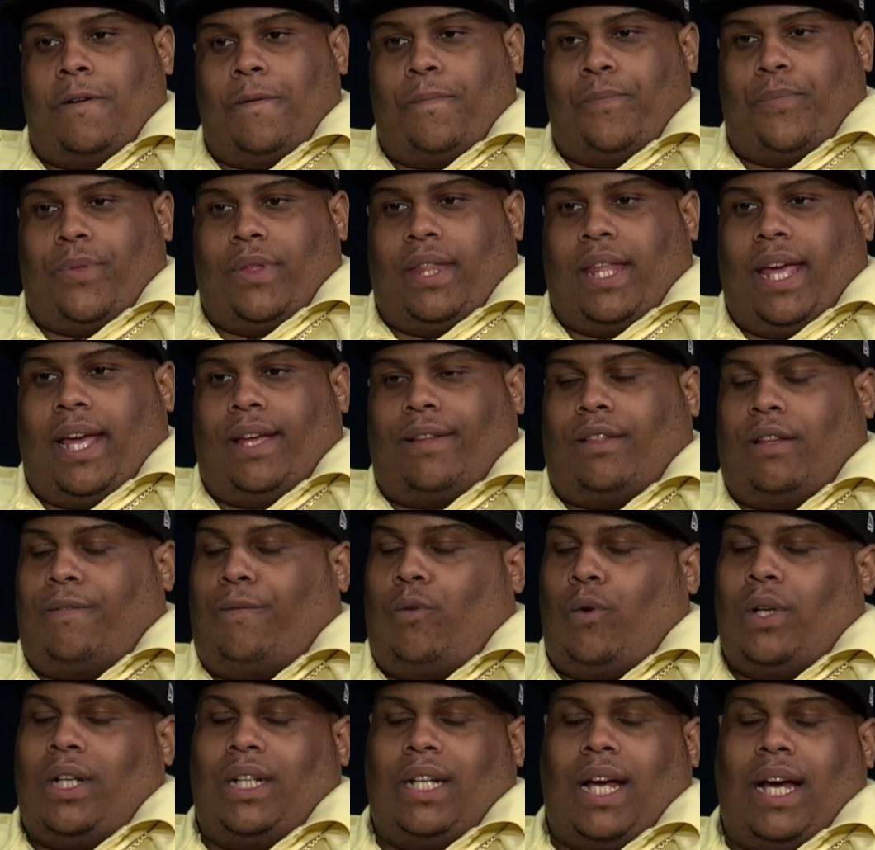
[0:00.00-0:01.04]
that the
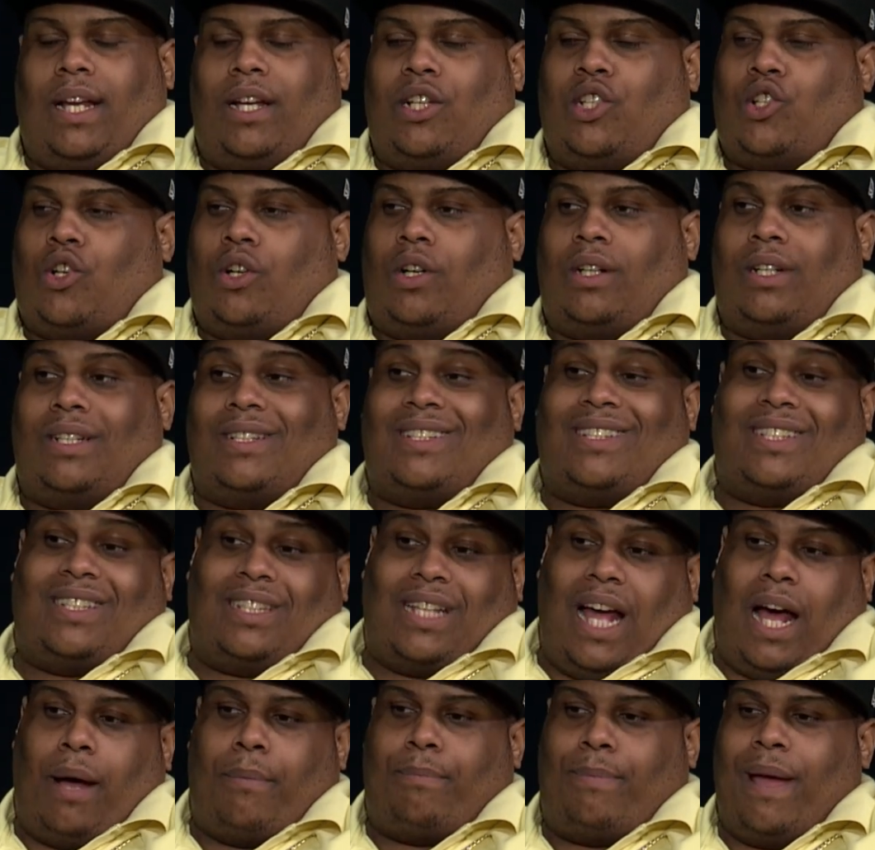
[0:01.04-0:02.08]
49ers are gonna
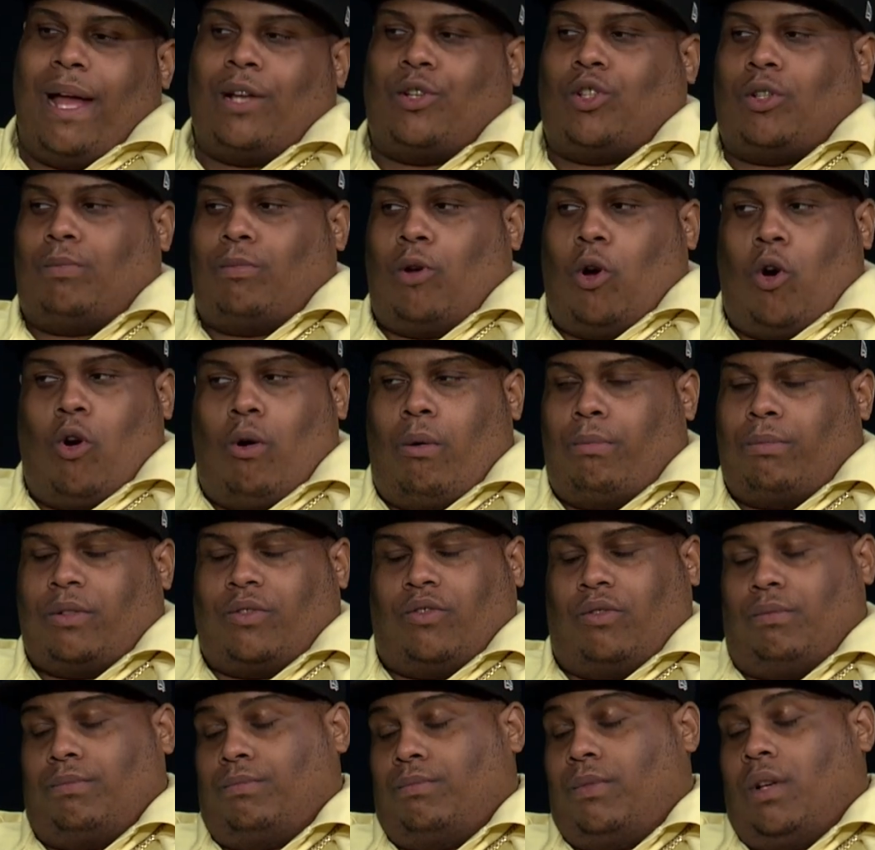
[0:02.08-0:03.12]
stop Patrick Mahomes
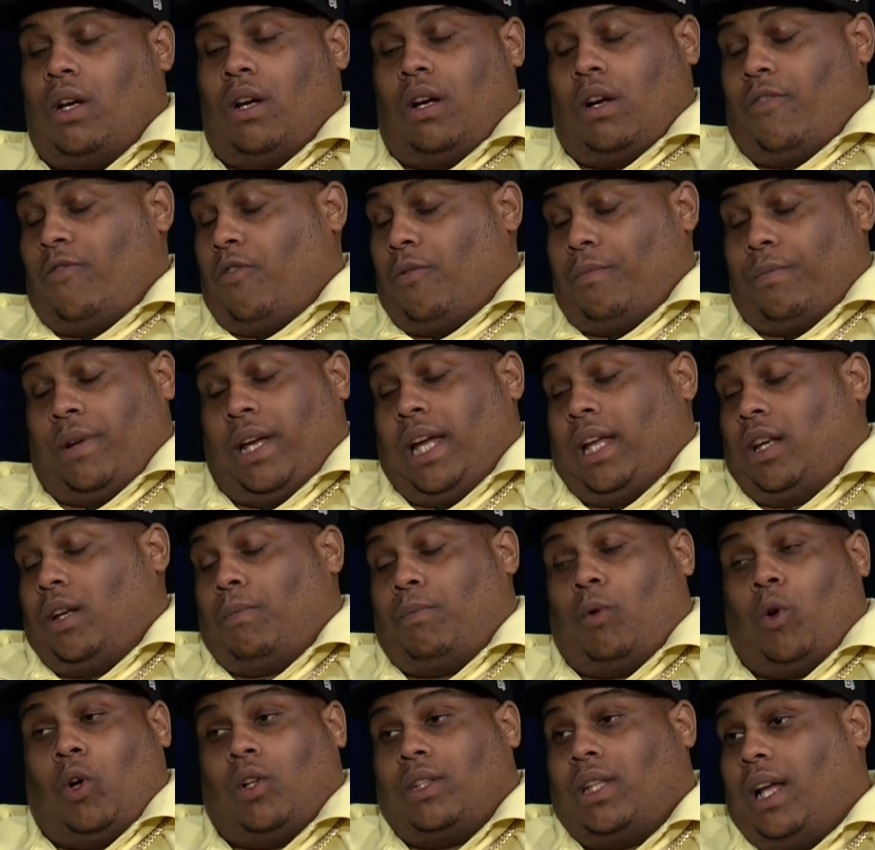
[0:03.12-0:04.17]
from from getting the
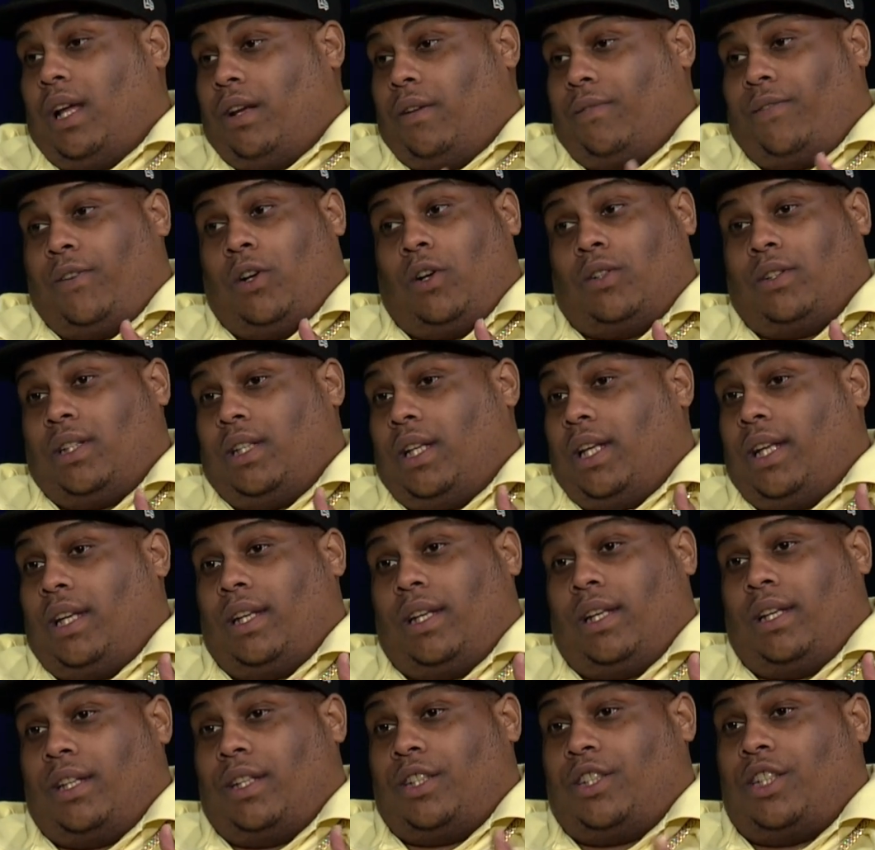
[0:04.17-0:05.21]
ball down the field and, and,
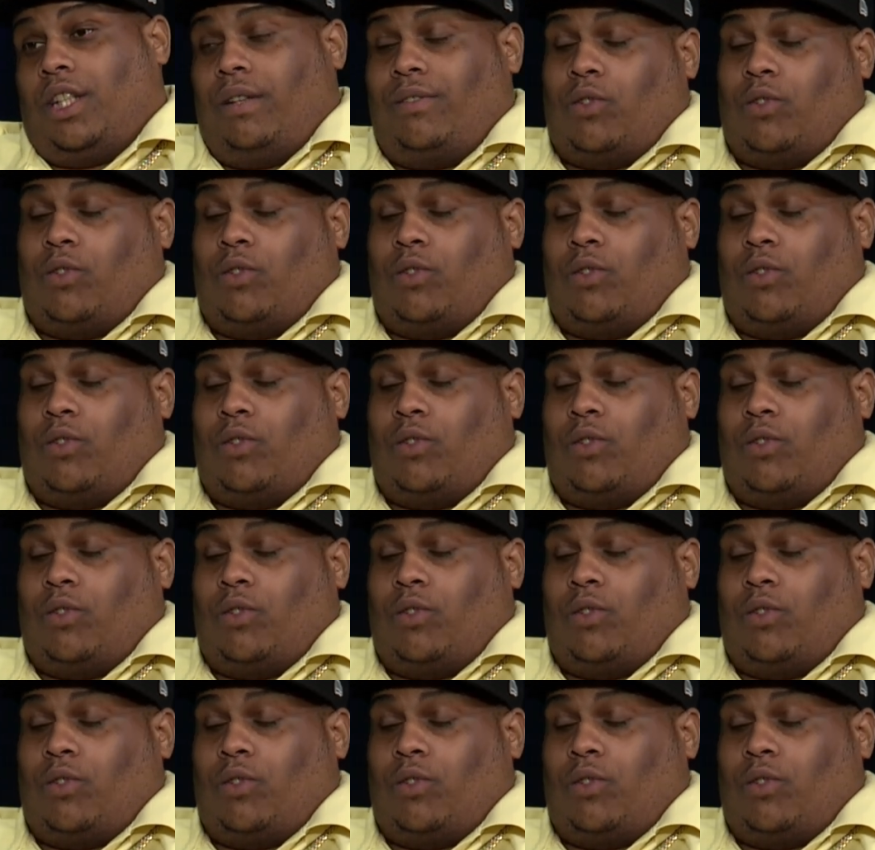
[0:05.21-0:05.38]
and the Chiefs